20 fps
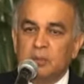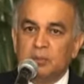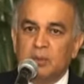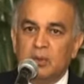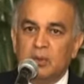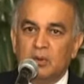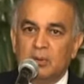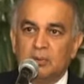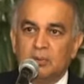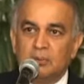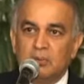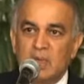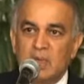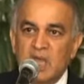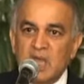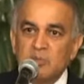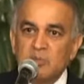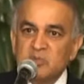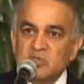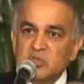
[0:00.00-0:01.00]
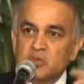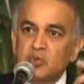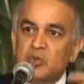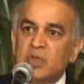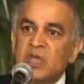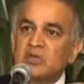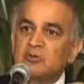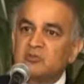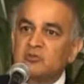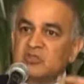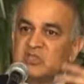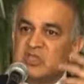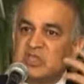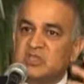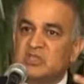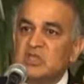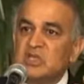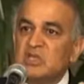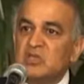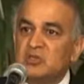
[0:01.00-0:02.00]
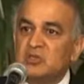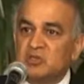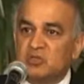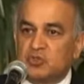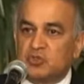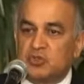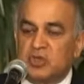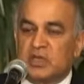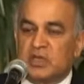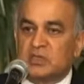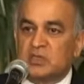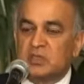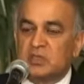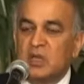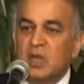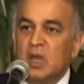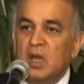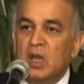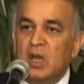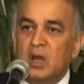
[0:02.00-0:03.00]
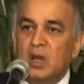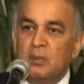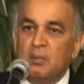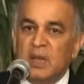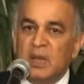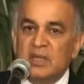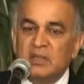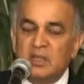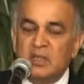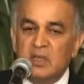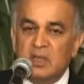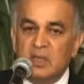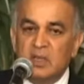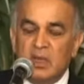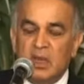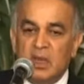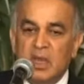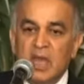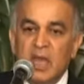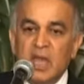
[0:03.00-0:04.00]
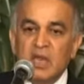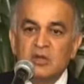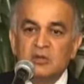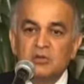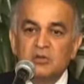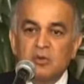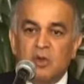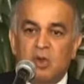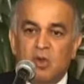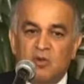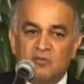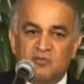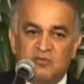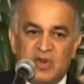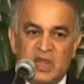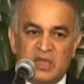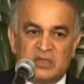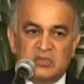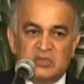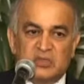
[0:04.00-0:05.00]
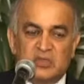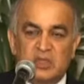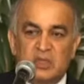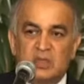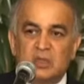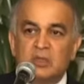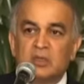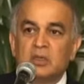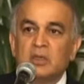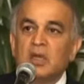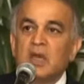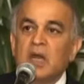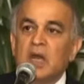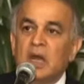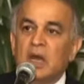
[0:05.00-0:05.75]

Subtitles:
the aim is to get to 16 districts by the end of next year,